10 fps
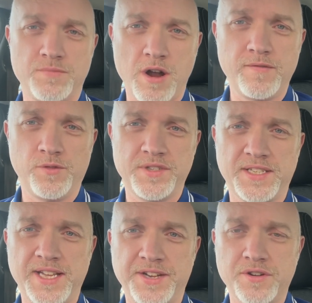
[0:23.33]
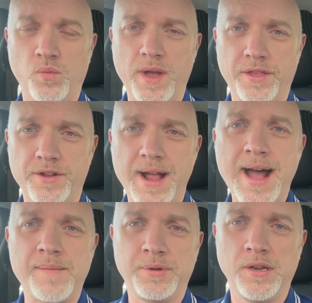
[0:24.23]
smartphones, etc., whether they're
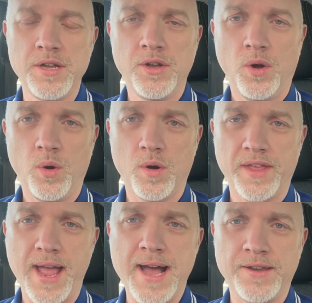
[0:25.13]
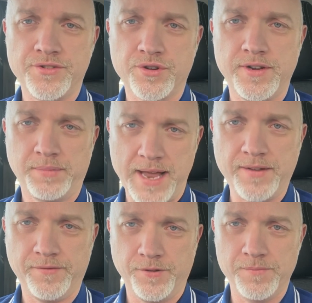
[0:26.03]
Apple or the Android
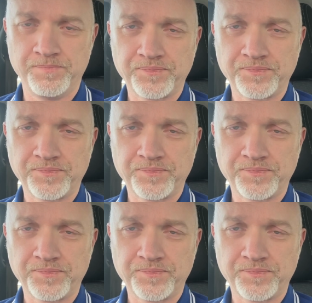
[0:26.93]
platform.